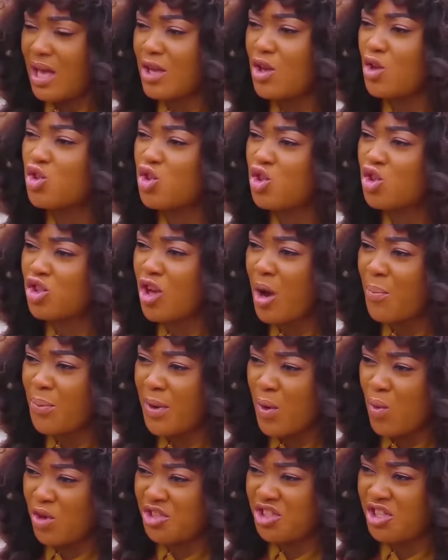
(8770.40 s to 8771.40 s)
Can you stop
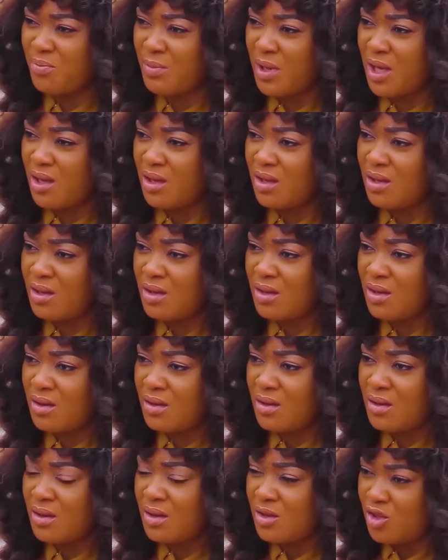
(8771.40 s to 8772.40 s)
brainwashing me?
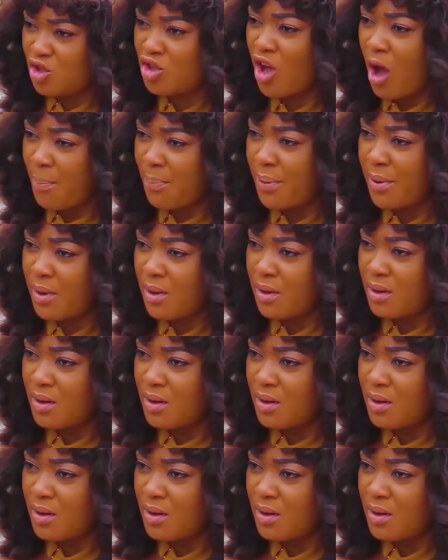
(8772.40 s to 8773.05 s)
Stop!